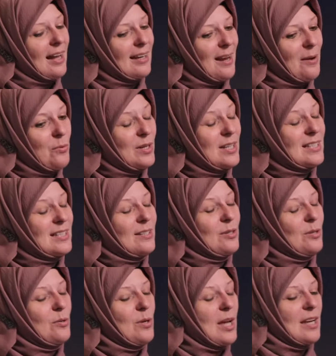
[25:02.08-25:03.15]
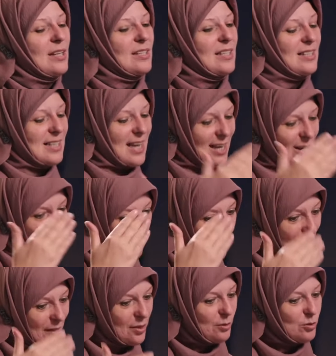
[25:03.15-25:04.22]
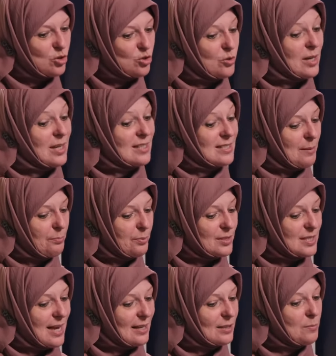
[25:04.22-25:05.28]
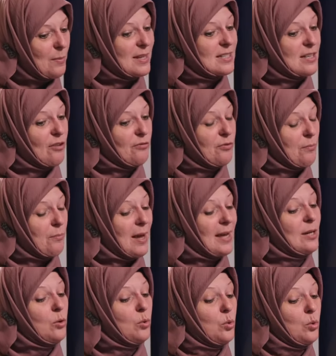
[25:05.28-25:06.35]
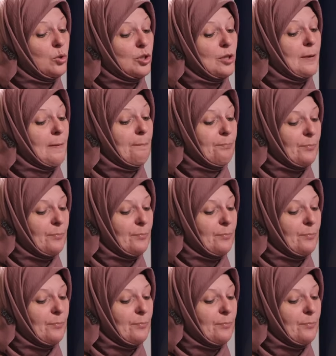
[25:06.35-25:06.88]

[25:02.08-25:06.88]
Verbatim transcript: and I wanted to to take away those triggers and protect myself for my Lord,